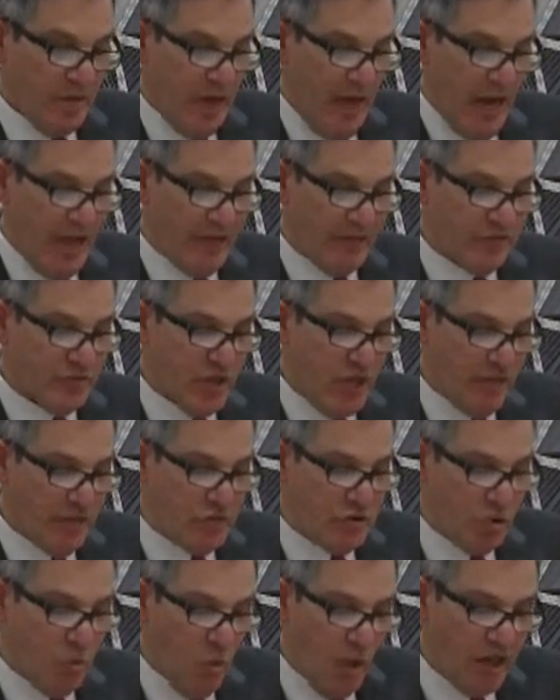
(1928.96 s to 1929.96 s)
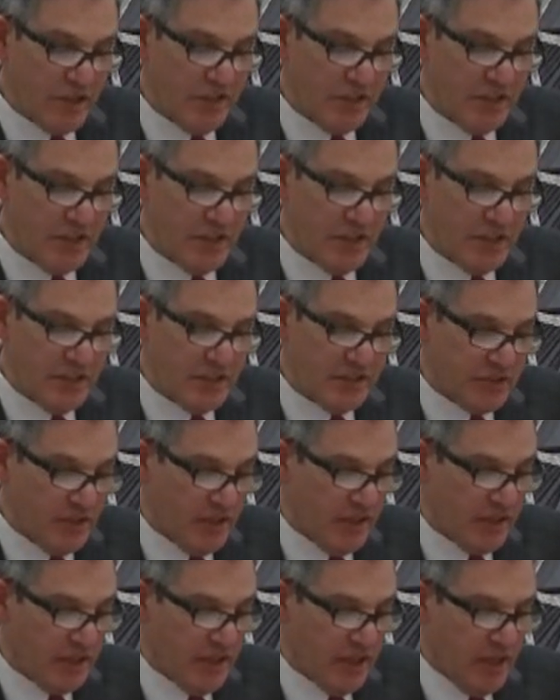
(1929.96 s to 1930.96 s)
I have traveled to Washington,
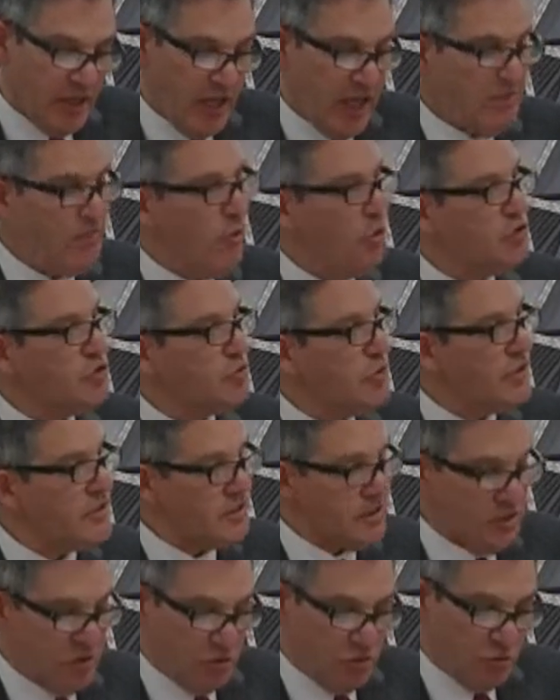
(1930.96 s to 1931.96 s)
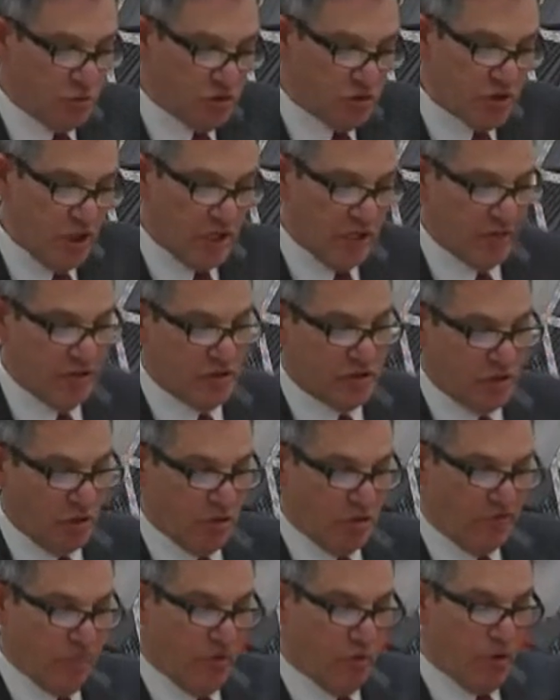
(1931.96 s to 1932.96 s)
D.C., and most recently to Tucson,
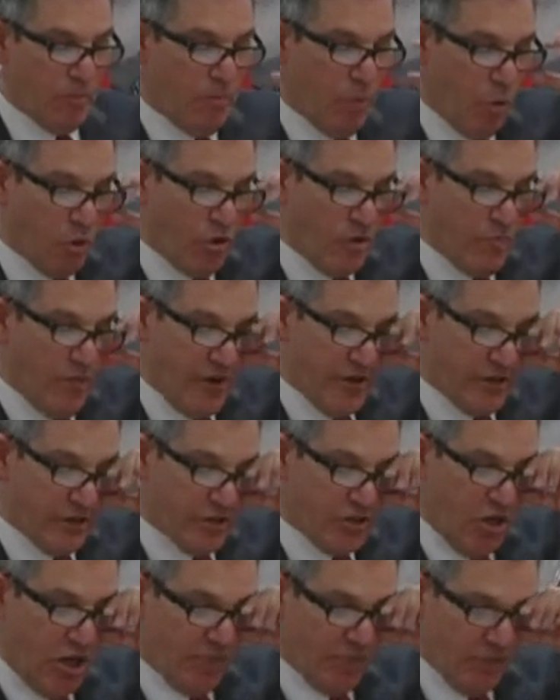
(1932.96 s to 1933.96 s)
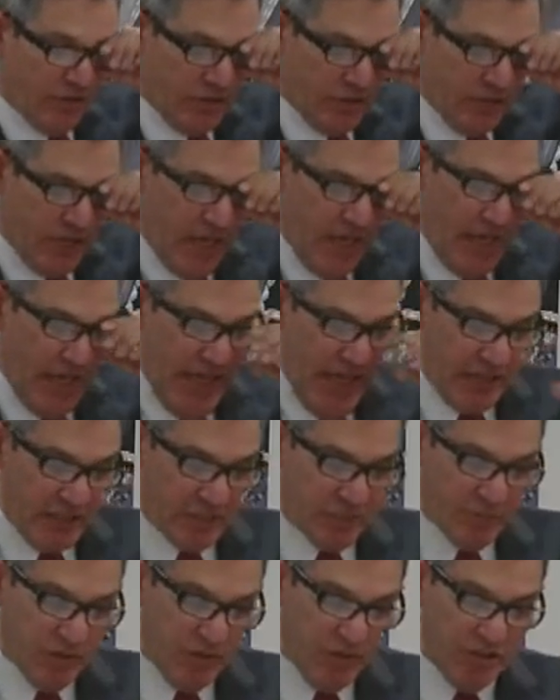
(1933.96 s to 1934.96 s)
Arizona, for a Border Mayors Conference. And
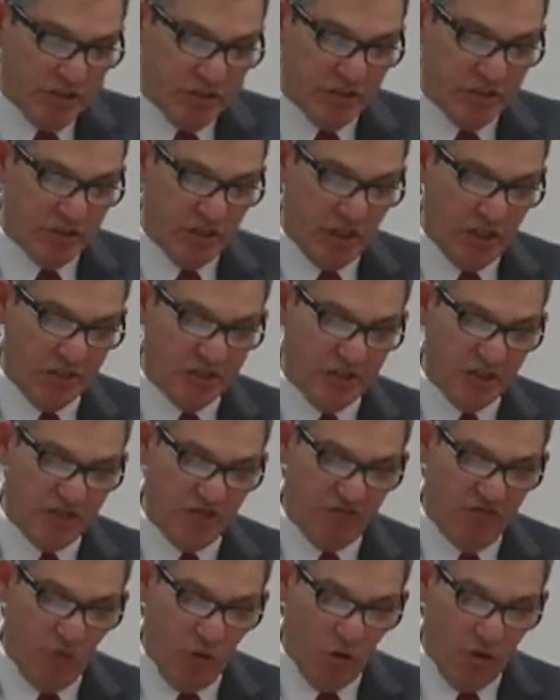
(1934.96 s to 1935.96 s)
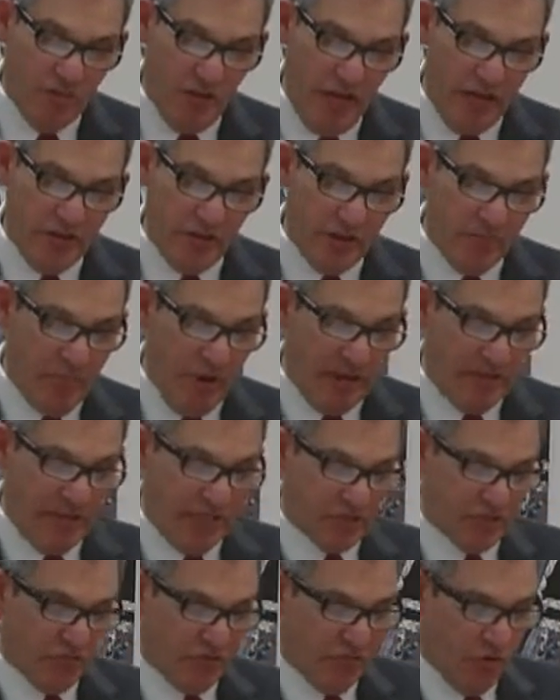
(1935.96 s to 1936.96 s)
as previously discussed at the forum and other
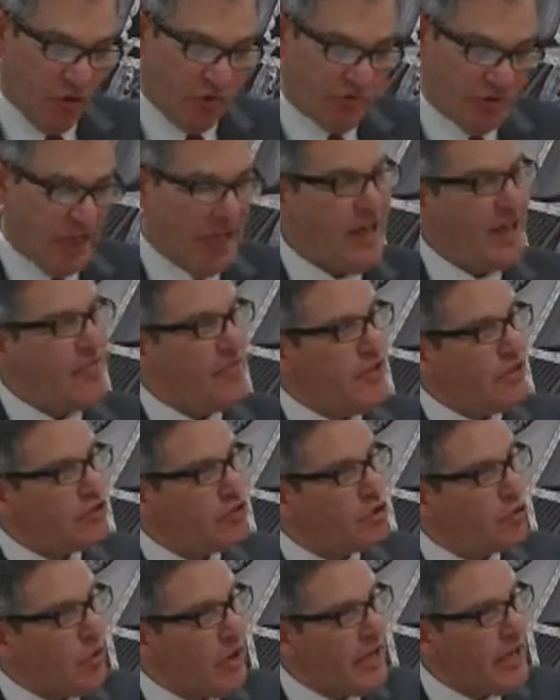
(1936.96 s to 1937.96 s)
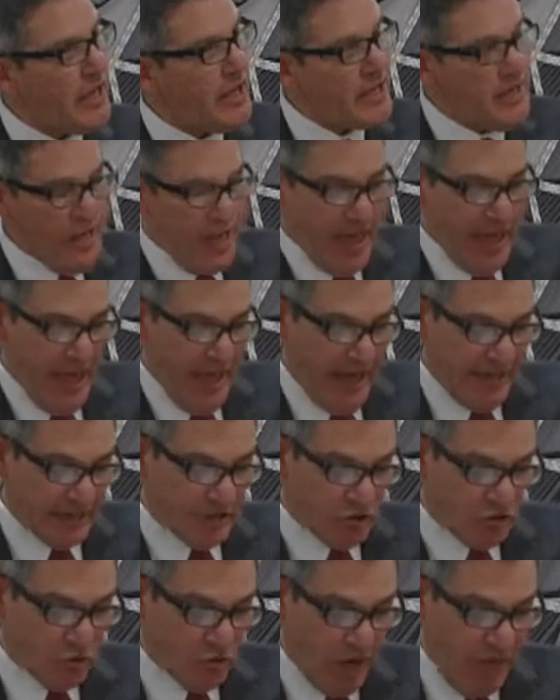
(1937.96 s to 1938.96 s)
binational forums, the trade
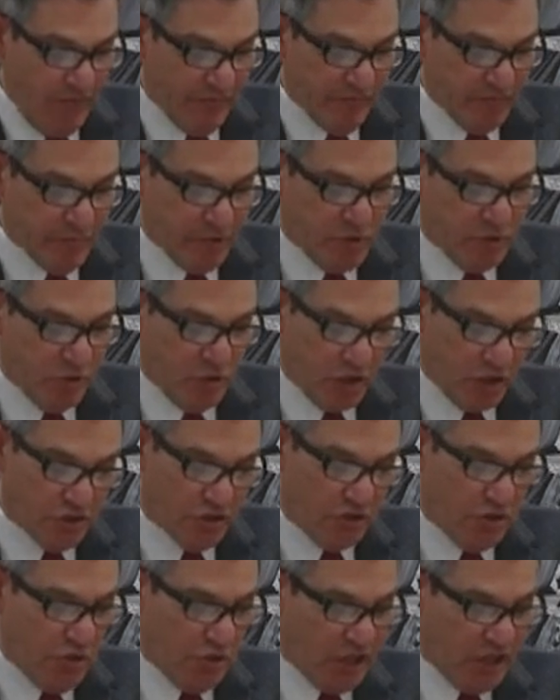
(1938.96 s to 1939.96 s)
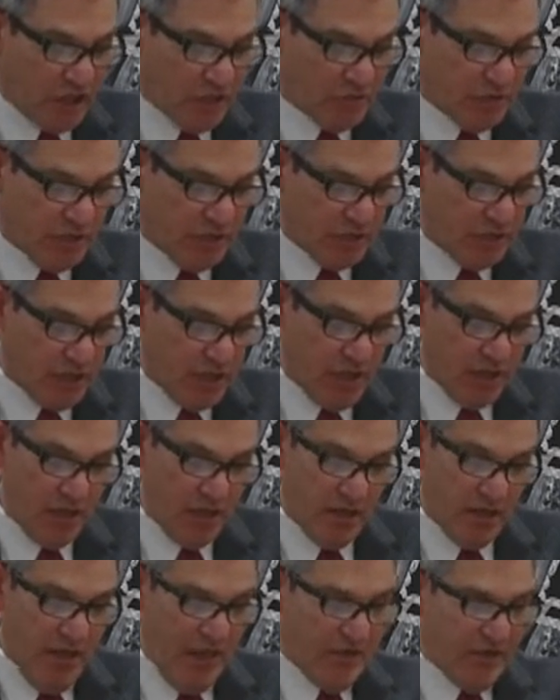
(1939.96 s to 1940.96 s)
and travel between our two countries
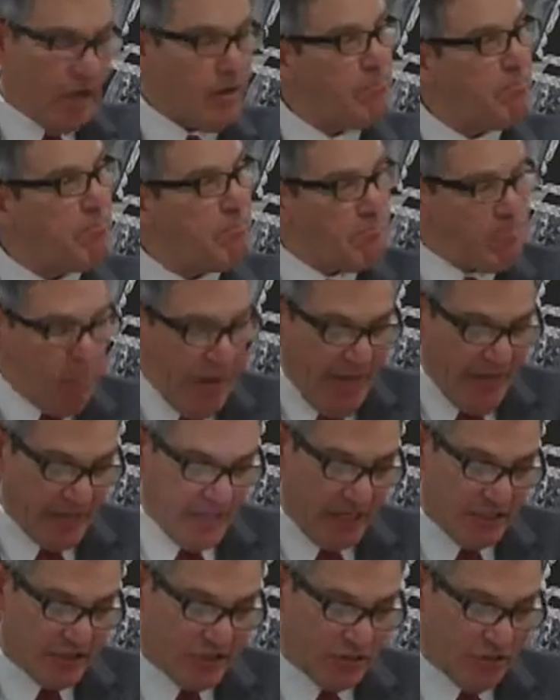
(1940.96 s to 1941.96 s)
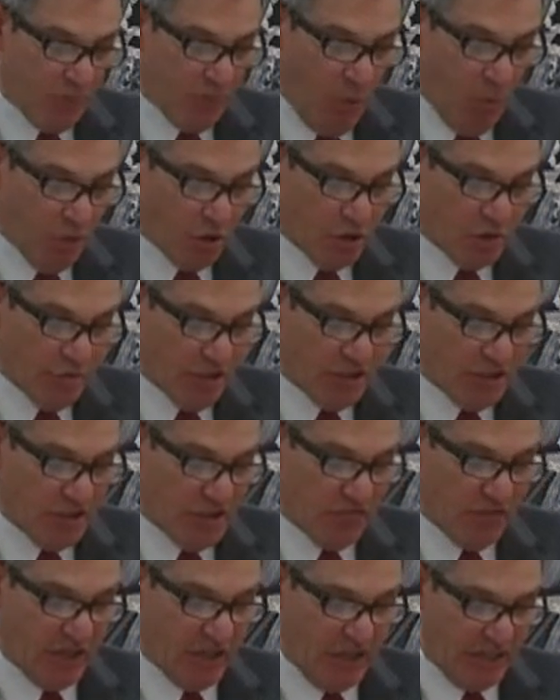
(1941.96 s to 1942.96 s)
and our binational border region
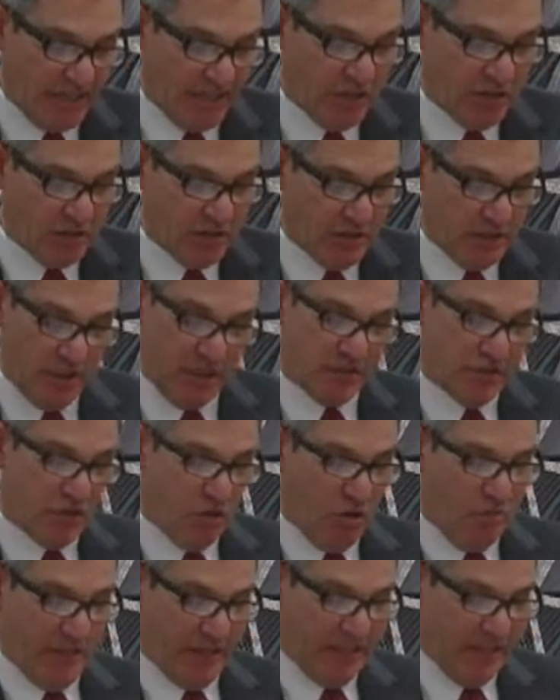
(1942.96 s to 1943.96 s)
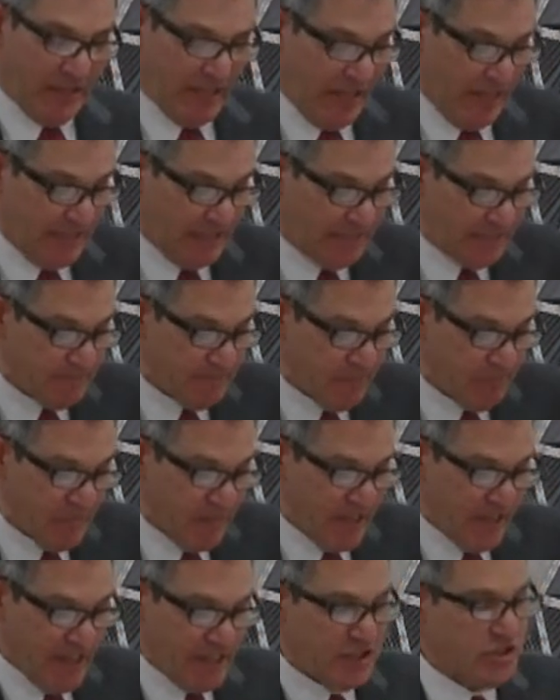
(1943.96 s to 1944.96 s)
of Calexico, Mexicali,
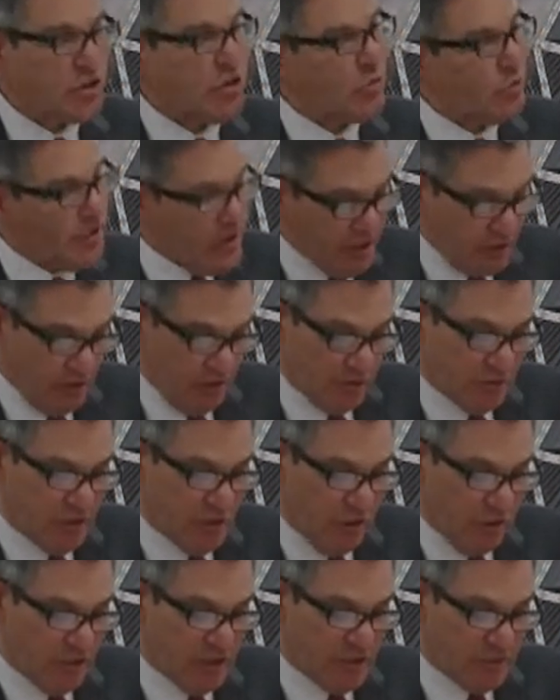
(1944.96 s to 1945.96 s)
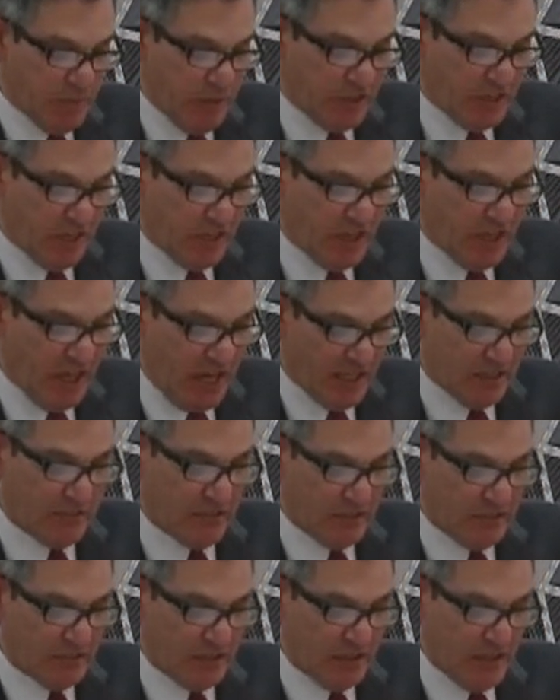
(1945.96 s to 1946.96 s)
is critical to our respective
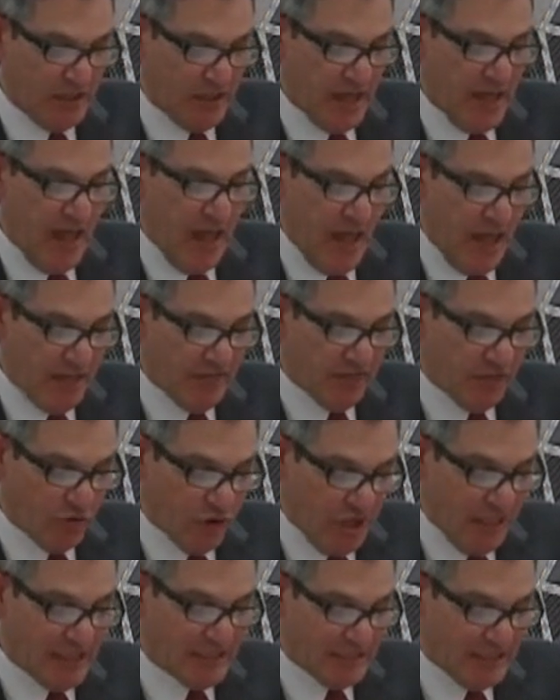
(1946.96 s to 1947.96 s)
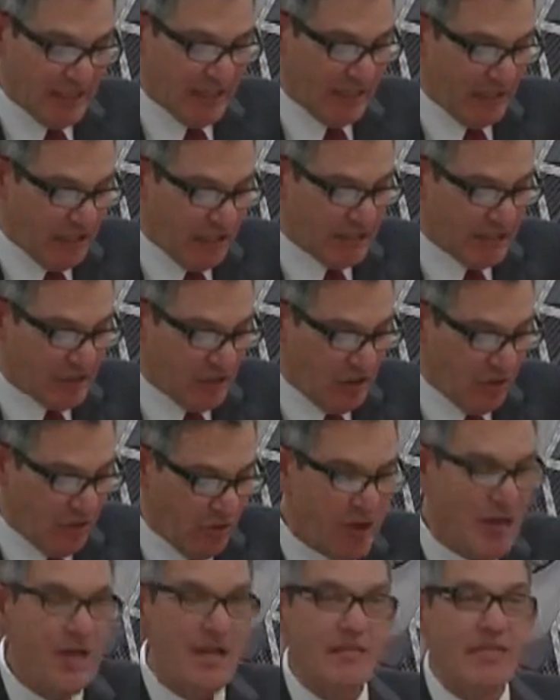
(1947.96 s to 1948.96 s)
economies. And for us in
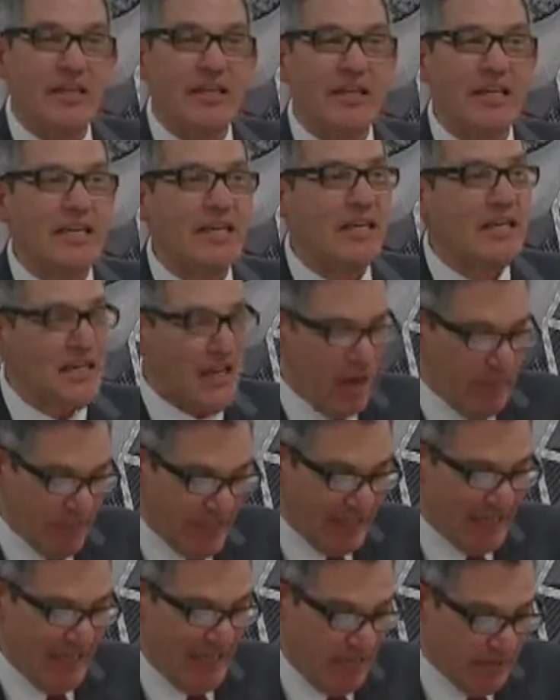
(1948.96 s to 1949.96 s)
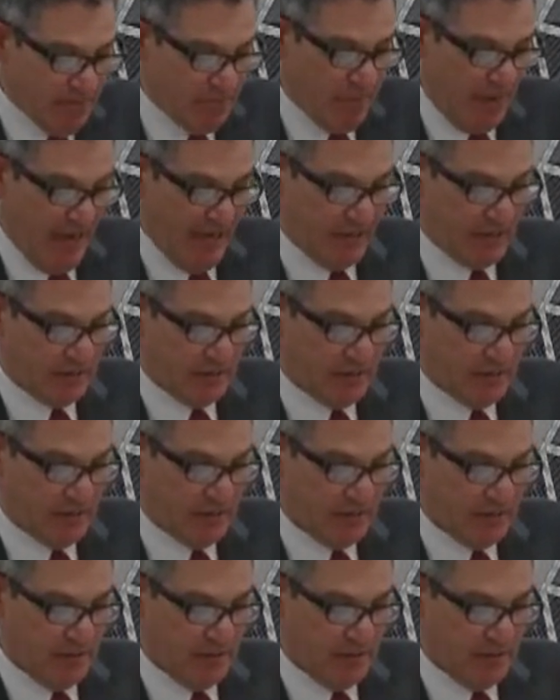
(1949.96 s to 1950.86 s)
Calexico, the economic impacts